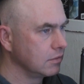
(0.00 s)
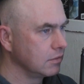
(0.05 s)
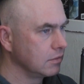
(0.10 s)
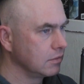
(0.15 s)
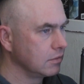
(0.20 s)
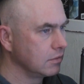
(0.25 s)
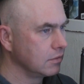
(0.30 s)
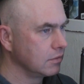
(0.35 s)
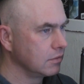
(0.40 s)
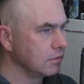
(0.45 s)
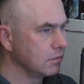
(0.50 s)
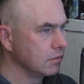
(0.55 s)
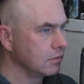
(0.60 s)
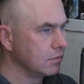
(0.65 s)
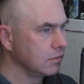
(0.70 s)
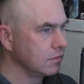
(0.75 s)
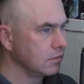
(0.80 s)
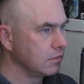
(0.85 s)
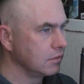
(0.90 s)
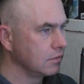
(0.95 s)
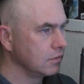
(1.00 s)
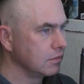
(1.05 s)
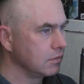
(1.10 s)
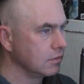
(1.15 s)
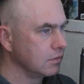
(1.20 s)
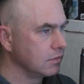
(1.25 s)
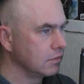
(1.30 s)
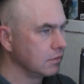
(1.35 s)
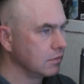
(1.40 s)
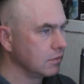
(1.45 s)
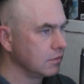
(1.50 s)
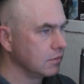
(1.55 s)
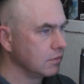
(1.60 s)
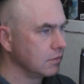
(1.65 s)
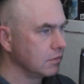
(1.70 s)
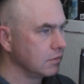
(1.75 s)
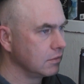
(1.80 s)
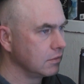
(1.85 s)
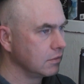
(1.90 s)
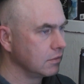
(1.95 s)

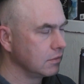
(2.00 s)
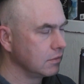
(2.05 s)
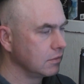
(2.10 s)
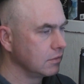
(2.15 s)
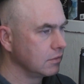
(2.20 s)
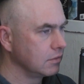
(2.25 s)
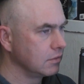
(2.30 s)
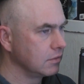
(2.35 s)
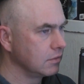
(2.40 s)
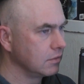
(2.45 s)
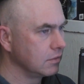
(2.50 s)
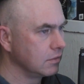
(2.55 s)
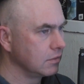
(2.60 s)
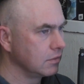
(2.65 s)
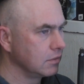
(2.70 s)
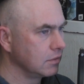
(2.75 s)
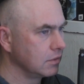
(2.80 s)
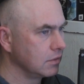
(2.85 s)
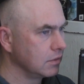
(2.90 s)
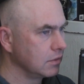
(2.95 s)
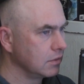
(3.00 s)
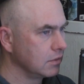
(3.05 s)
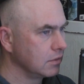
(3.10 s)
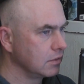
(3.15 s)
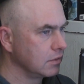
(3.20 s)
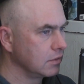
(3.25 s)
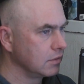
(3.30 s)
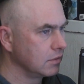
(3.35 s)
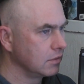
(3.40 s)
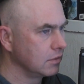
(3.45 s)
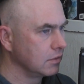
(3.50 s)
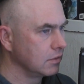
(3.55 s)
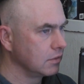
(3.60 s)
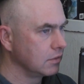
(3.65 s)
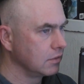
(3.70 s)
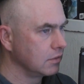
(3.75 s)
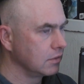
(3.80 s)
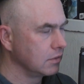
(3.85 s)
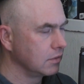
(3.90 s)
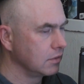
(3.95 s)

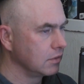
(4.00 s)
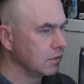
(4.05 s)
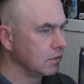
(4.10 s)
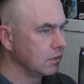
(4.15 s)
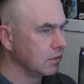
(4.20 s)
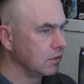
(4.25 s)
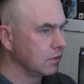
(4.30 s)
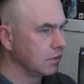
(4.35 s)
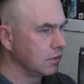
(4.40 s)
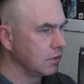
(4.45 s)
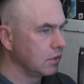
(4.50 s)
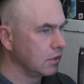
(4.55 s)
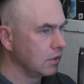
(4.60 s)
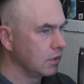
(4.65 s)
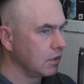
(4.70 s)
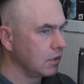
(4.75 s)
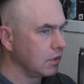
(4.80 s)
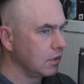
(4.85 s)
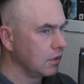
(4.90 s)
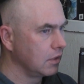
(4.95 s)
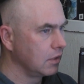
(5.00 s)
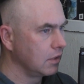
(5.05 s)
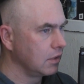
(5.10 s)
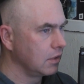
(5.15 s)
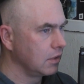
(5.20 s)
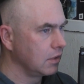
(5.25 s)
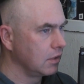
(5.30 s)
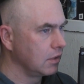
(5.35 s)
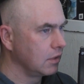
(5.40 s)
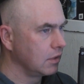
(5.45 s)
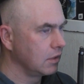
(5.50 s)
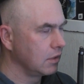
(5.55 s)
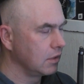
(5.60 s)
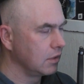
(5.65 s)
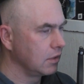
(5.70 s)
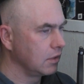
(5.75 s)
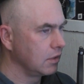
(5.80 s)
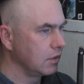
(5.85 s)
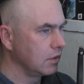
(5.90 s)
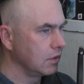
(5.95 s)

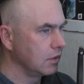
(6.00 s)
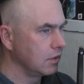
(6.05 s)
The person shown says nothing.